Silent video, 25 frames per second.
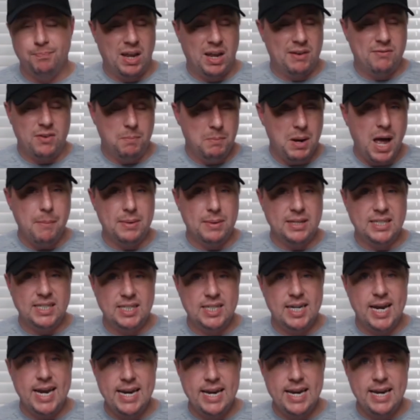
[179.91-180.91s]
If I'm not
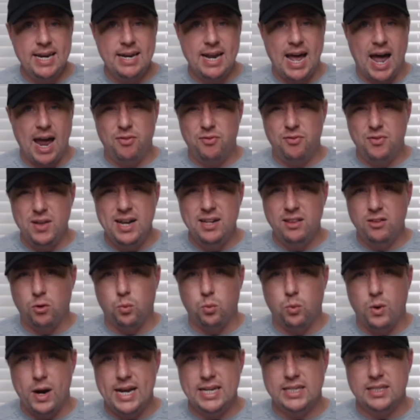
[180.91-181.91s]
mistaken, I think the
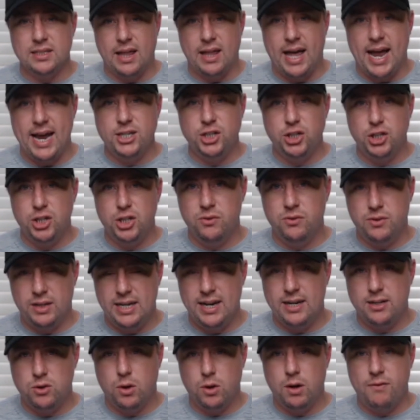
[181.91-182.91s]
race last
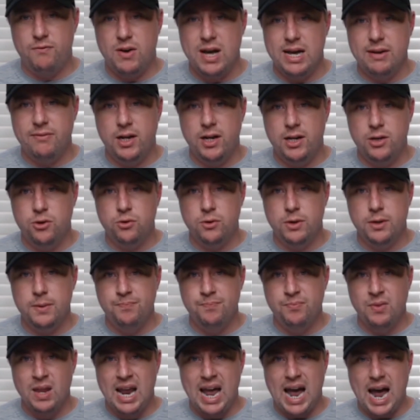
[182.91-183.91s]
Daytona
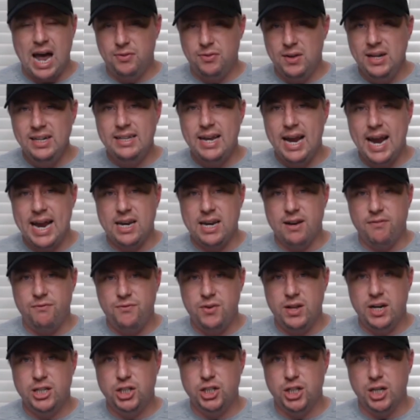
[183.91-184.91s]
500, I think they had to
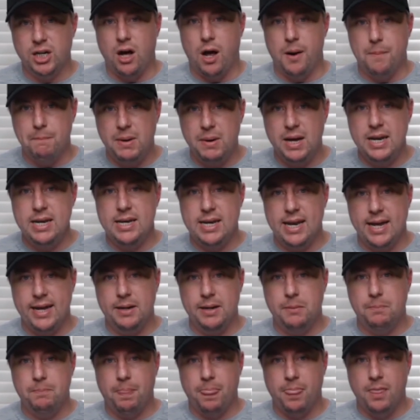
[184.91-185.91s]
finish it on
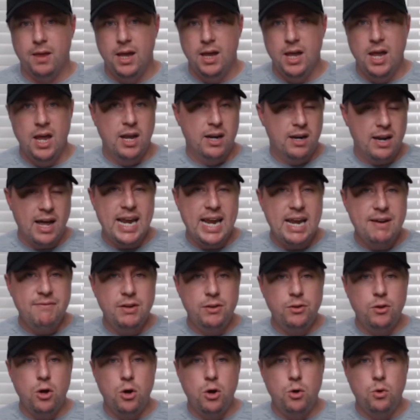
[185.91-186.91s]
Monday. Now,
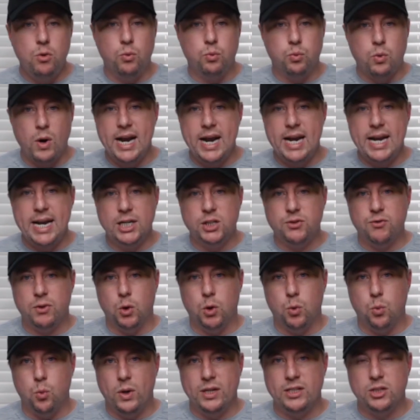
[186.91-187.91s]
even though ratings for
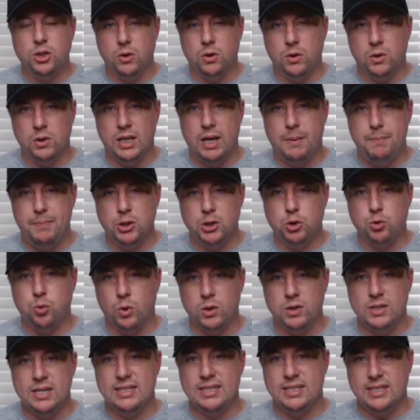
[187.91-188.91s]
the Winter Olympics
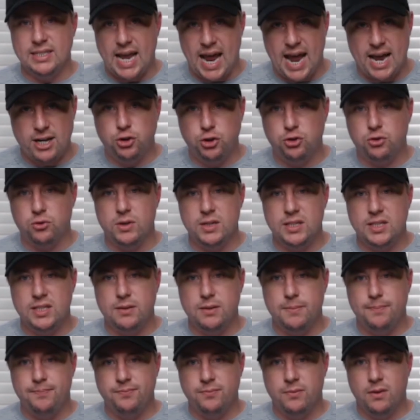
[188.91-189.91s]
were
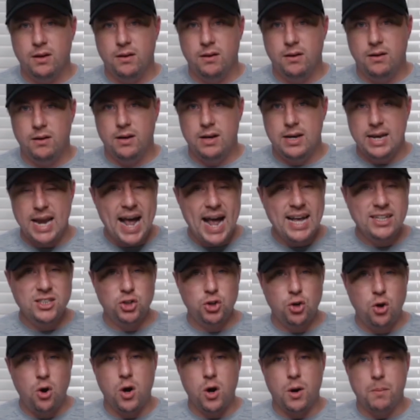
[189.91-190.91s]
disastrous,
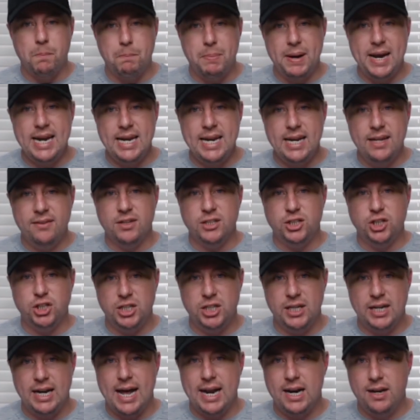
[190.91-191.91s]
NASCAR beating the
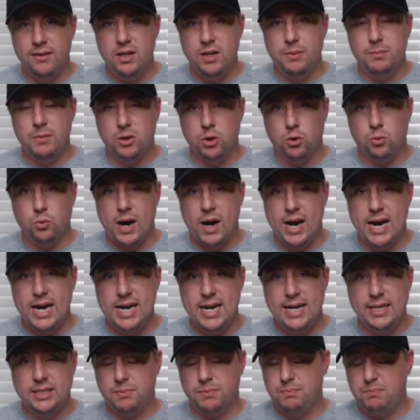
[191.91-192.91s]
shit out of them in the
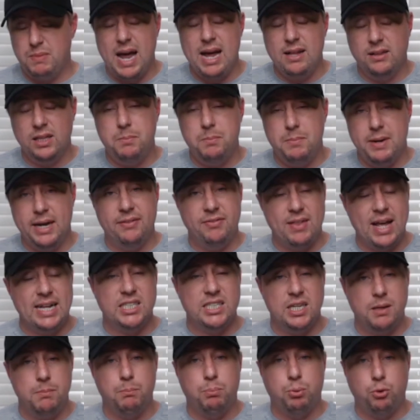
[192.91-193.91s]
ratings, I'll admit,
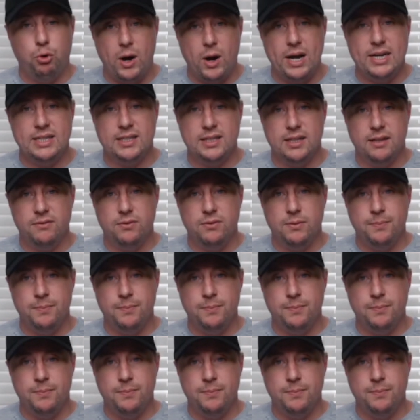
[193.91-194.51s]
that's impressive.